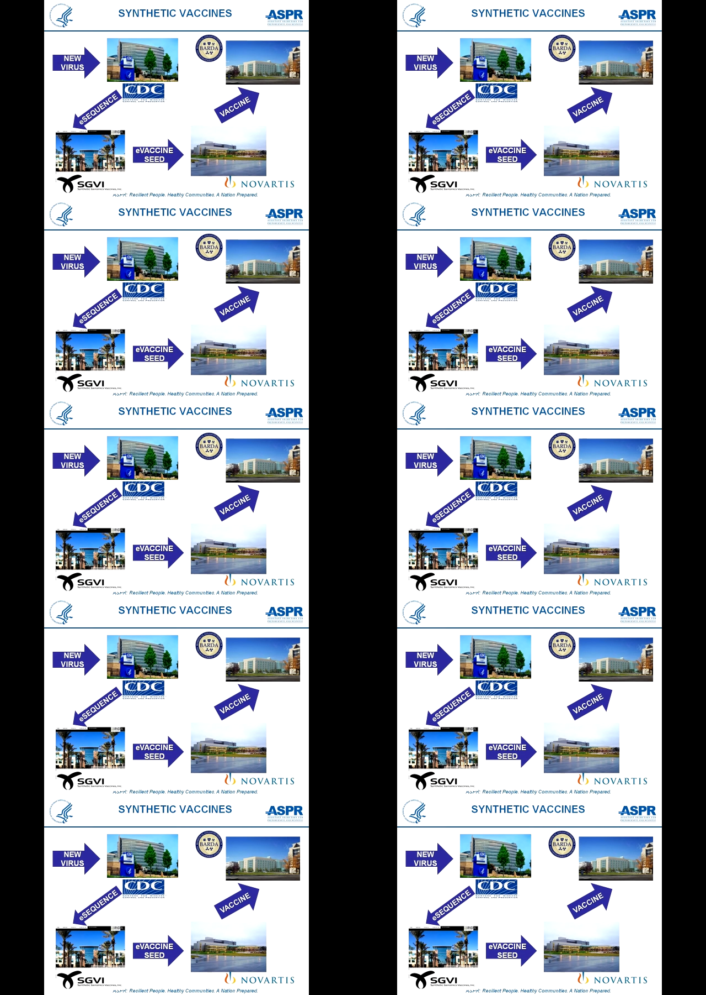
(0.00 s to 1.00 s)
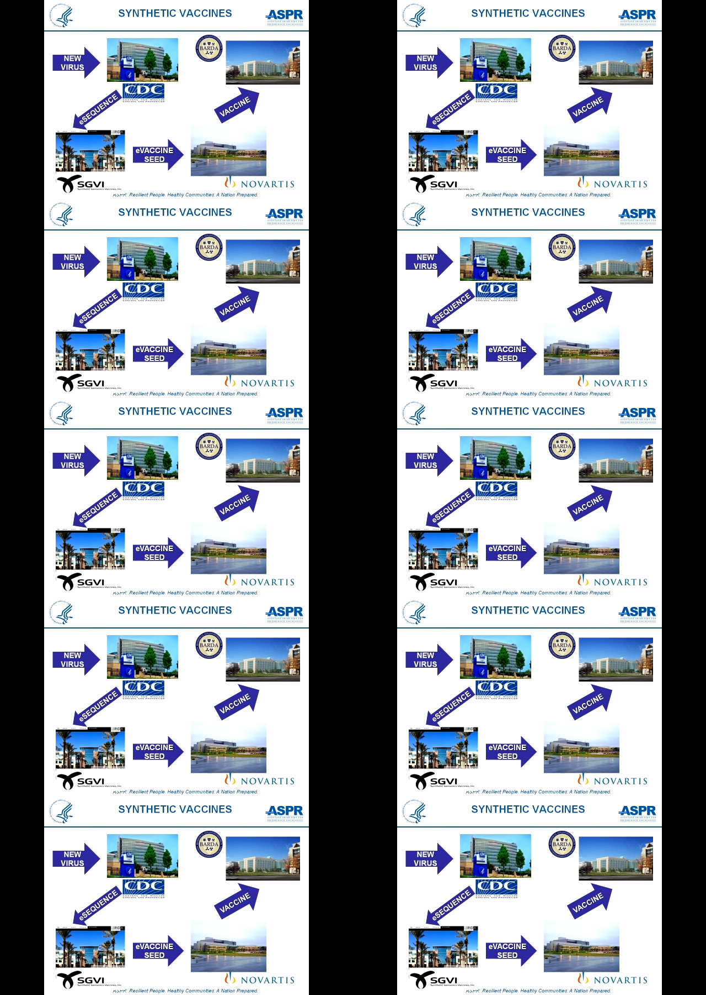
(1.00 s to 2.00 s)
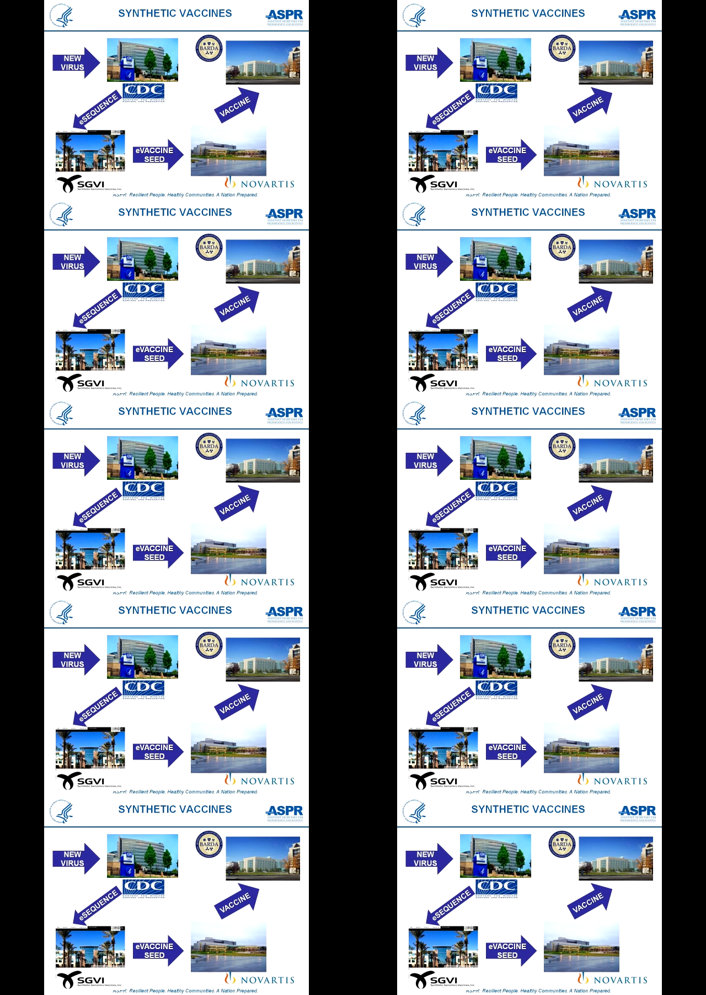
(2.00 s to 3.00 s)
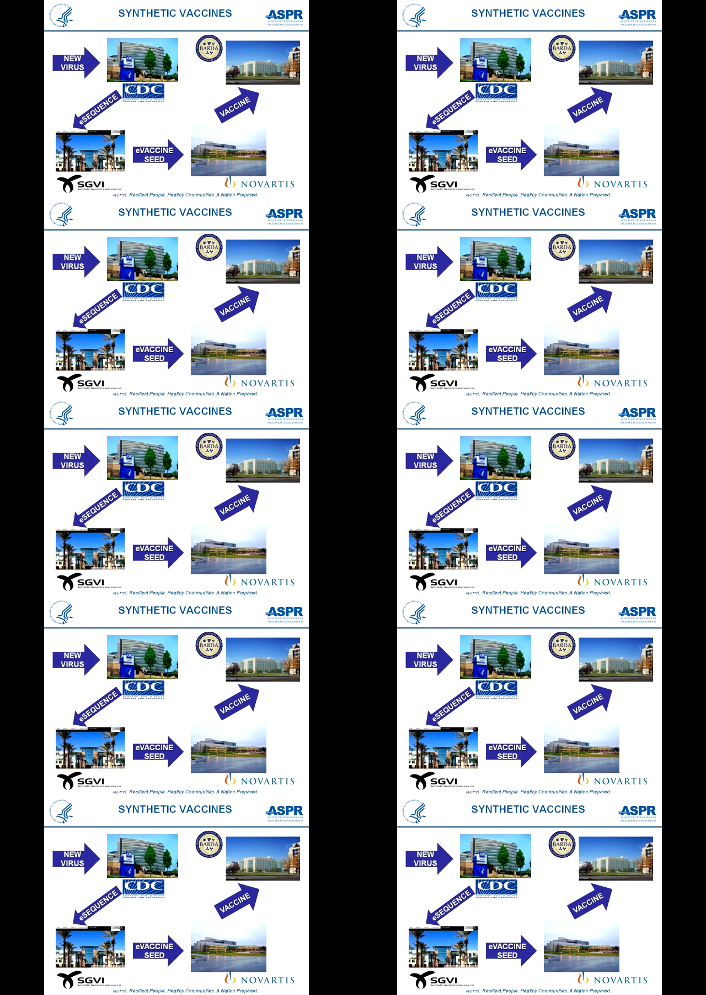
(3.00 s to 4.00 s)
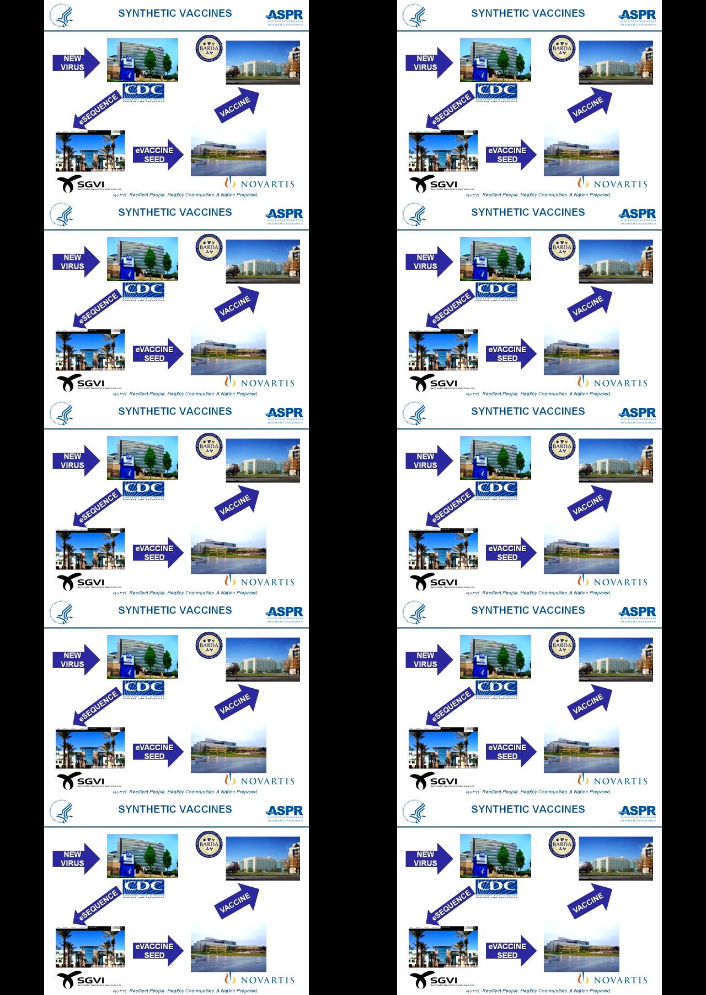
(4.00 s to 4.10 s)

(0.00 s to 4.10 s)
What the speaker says: [unreadable: no face in view]